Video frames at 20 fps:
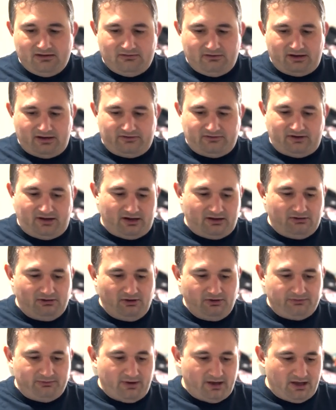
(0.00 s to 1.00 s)
Like I said, I
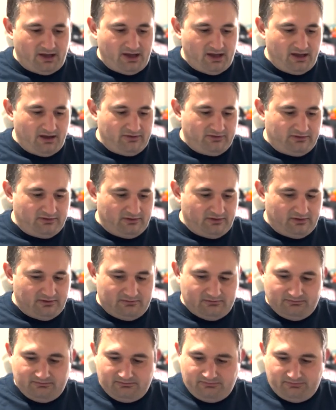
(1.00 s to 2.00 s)
closed my
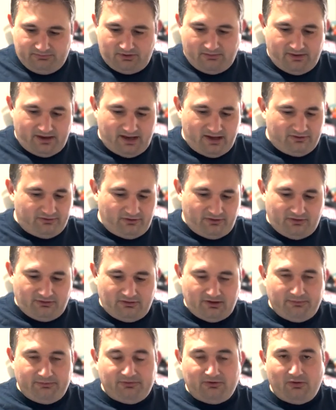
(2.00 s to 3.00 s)
eyes, put my hands on the
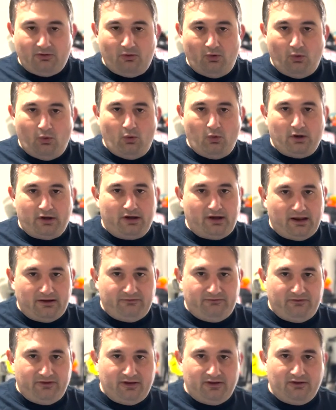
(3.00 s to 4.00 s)
grips. What did I
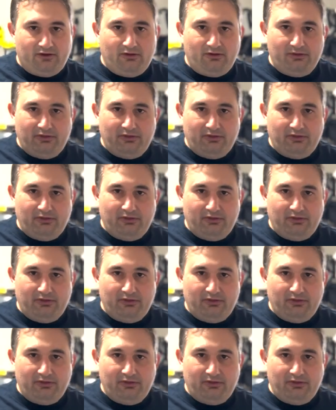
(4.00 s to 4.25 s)
feel?